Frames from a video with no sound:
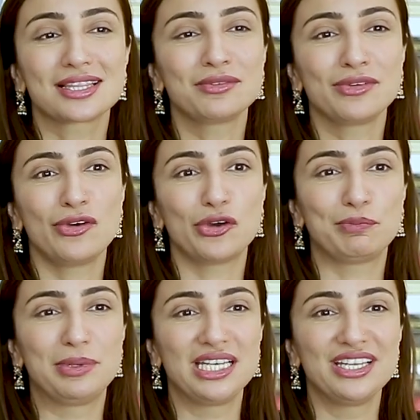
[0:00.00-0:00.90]
So I think we were
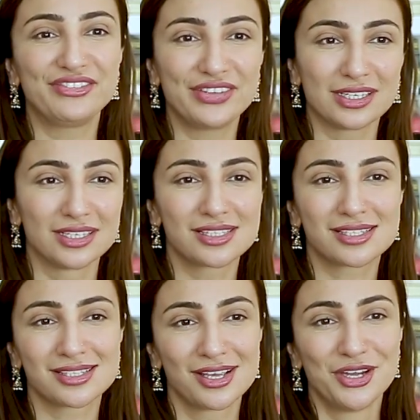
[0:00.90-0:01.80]

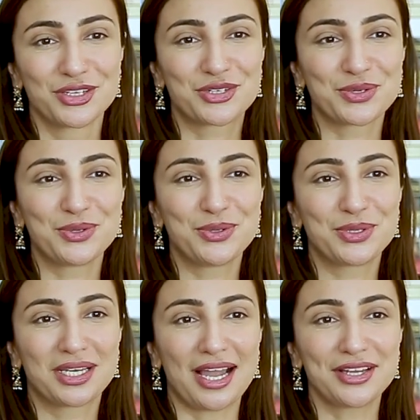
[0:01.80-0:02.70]
oblivious to
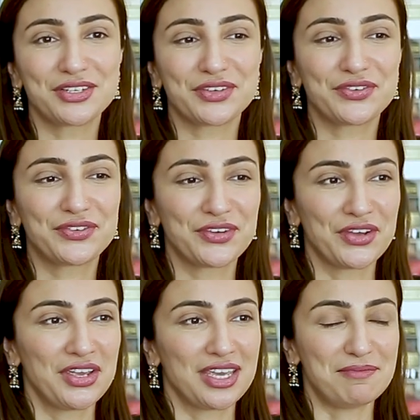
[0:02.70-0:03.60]
the kind of
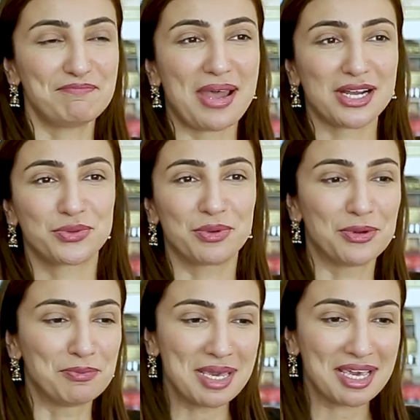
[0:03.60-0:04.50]
impact we
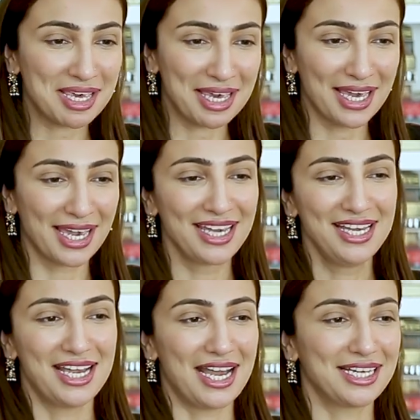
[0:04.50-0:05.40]
were making
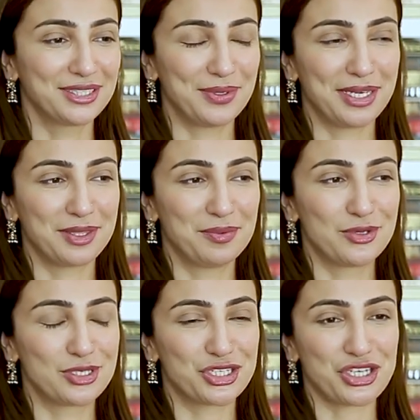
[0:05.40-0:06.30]
and the way the
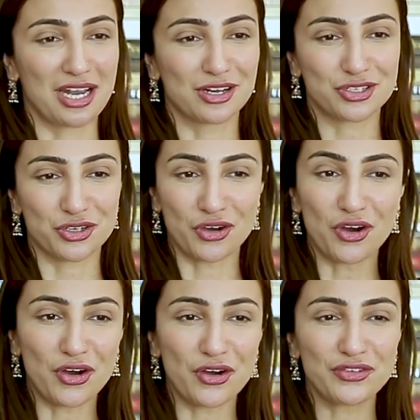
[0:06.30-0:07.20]
music channel took
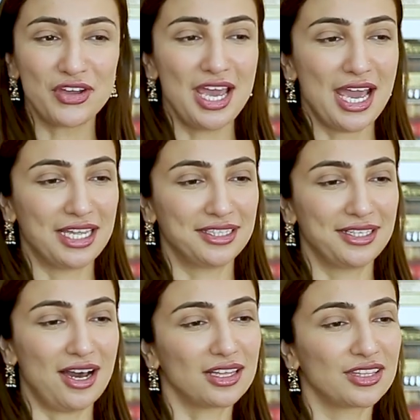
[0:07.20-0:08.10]
off. And
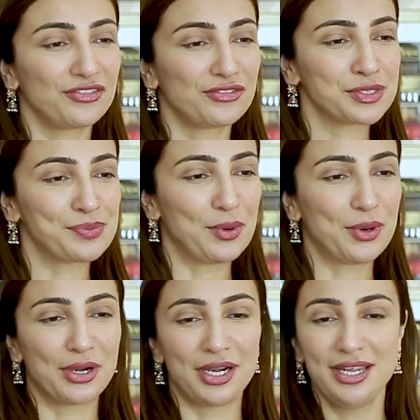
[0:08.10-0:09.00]
then Atif was
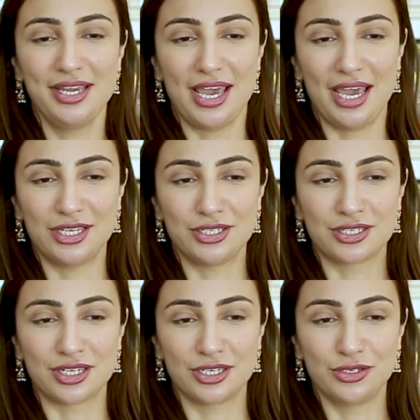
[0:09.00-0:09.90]
born
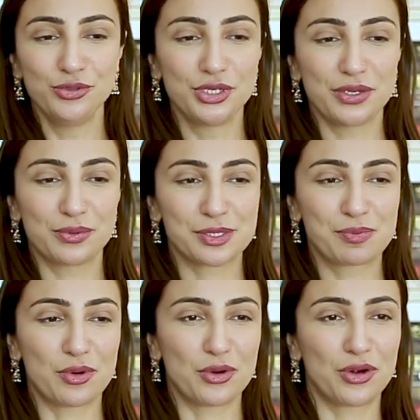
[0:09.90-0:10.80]
and Nouri was
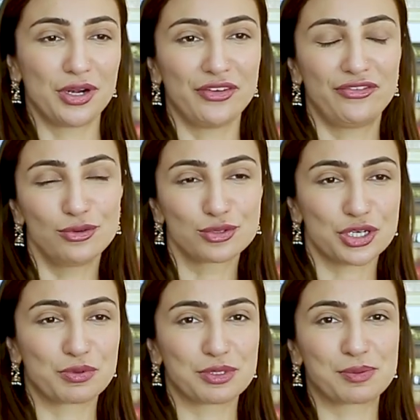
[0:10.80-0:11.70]
born and
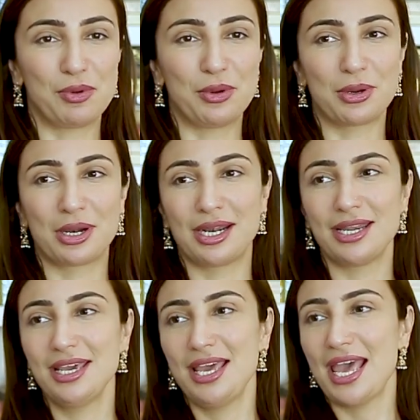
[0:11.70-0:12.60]
Fusion was
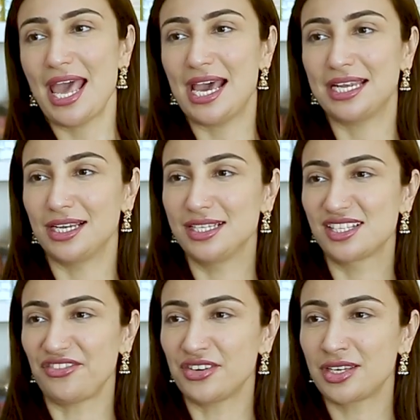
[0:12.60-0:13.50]
born. And Ali
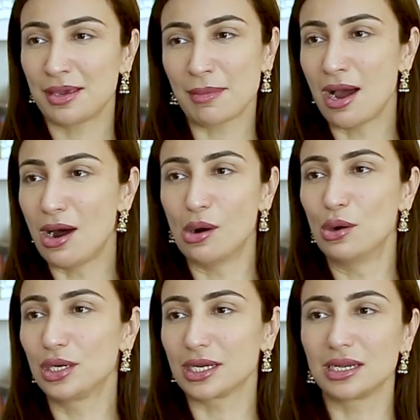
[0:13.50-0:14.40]
Zafar came
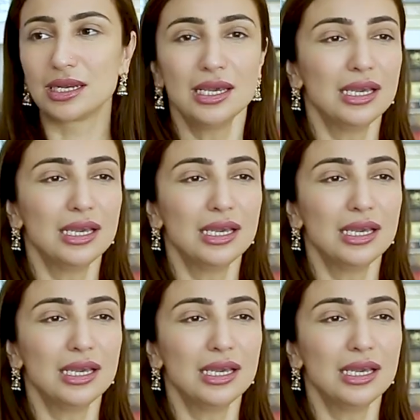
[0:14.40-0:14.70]
out and,